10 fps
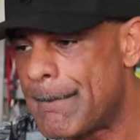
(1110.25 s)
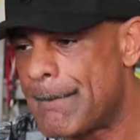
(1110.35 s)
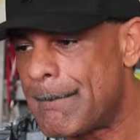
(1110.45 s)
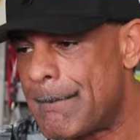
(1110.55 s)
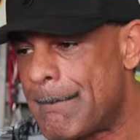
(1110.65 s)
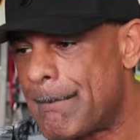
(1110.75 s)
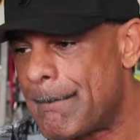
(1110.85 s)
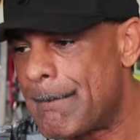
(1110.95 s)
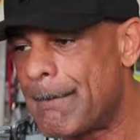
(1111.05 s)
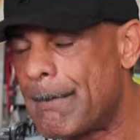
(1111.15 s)
those
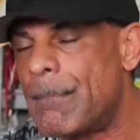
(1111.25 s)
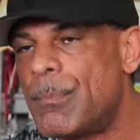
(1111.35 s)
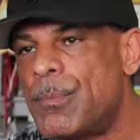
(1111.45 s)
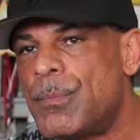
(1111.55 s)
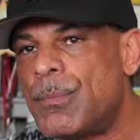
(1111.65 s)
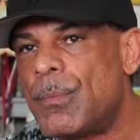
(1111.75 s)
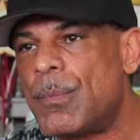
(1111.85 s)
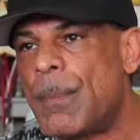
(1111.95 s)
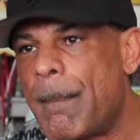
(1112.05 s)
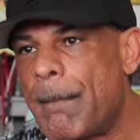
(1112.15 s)
problems that come with
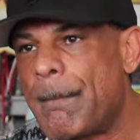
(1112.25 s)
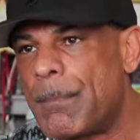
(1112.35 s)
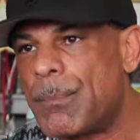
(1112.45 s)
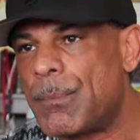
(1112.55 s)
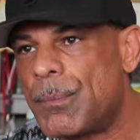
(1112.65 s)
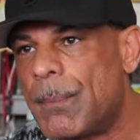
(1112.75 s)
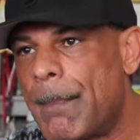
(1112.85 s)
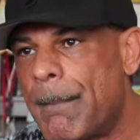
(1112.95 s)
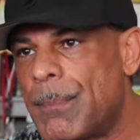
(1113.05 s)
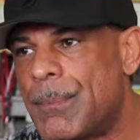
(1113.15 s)
it, domestic violence,